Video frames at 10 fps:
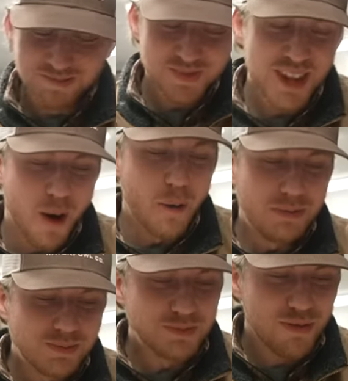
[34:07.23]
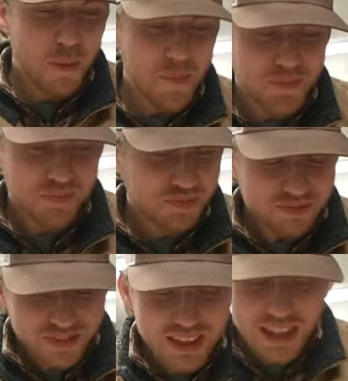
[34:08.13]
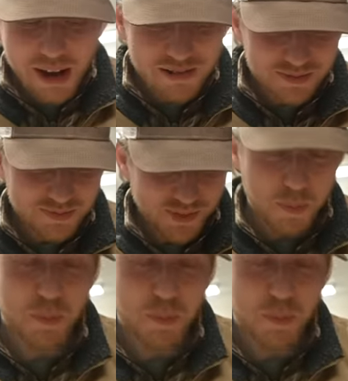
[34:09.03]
what do you what, what's going on in your mouth right now? Let's hear it. A